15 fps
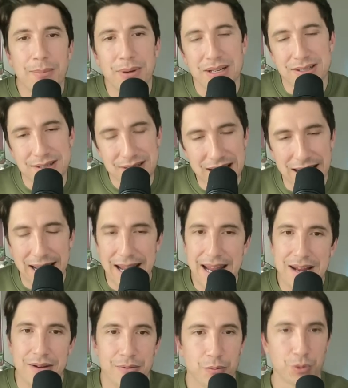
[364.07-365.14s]
But instead,
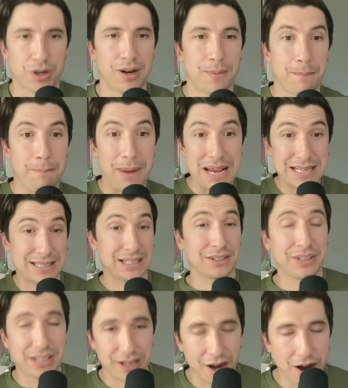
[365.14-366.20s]
hey, we're going to
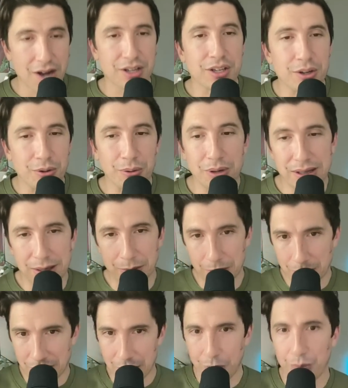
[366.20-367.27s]
basically cut you, and then we
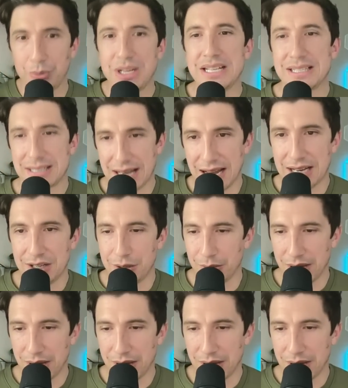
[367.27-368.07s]
want to re-sign you.